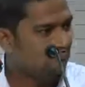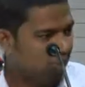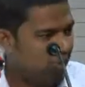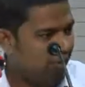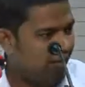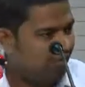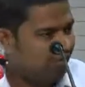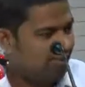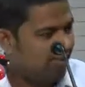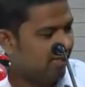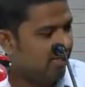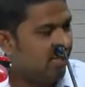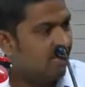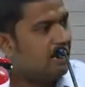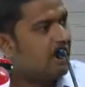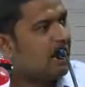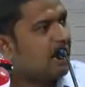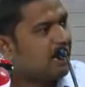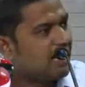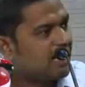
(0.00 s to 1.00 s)
where the
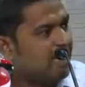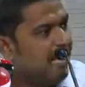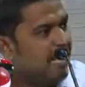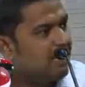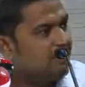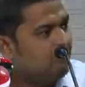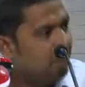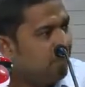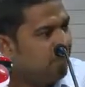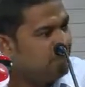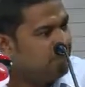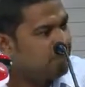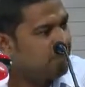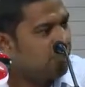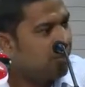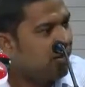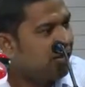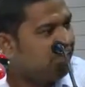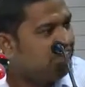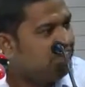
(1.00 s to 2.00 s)
rate per
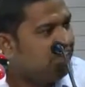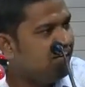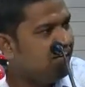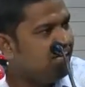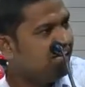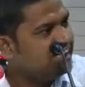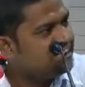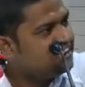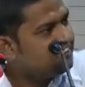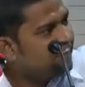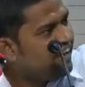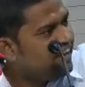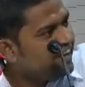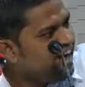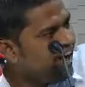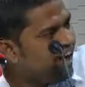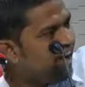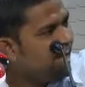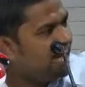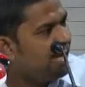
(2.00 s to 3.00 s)
square feet is
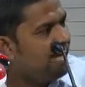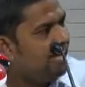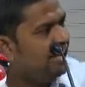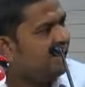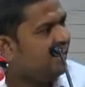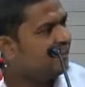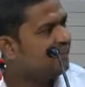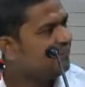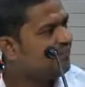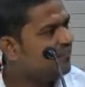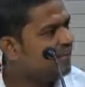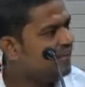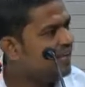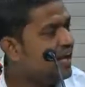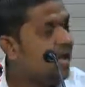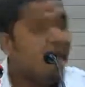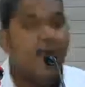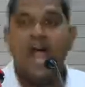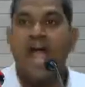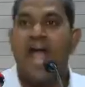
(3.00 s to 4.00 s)
very high.
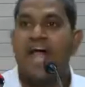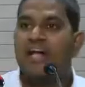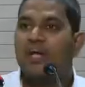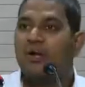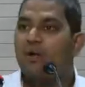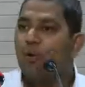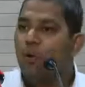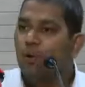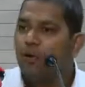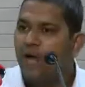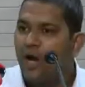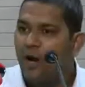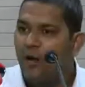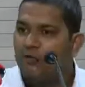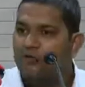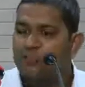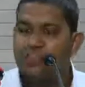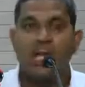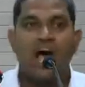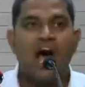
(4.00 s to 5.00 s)
And go
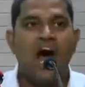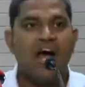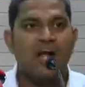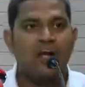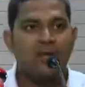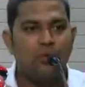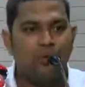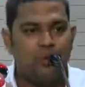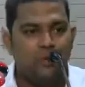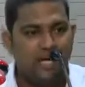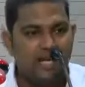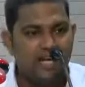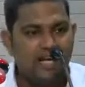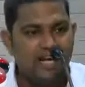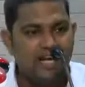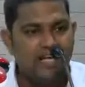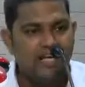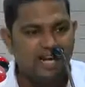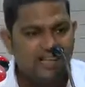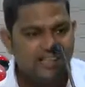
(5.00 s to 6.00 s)
downs are
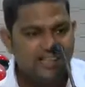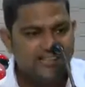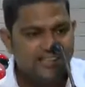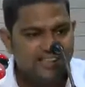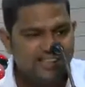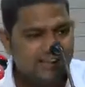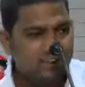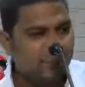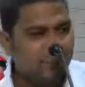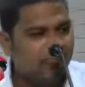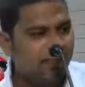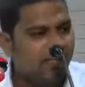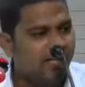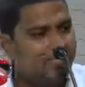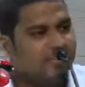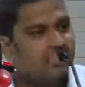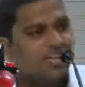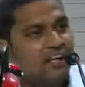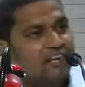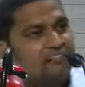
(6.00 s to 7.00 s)
located in such a
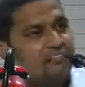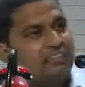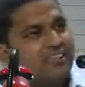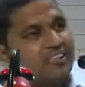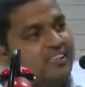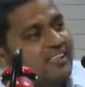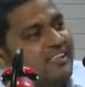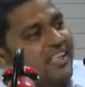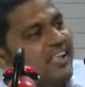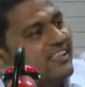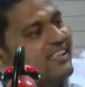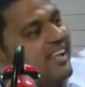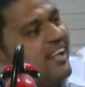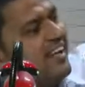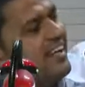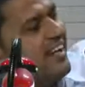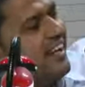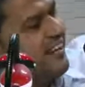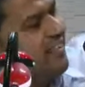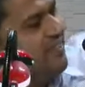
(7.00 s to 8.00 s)
place which is
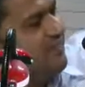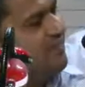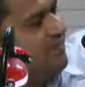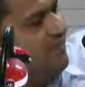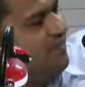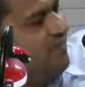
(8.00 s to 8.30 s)
deserted,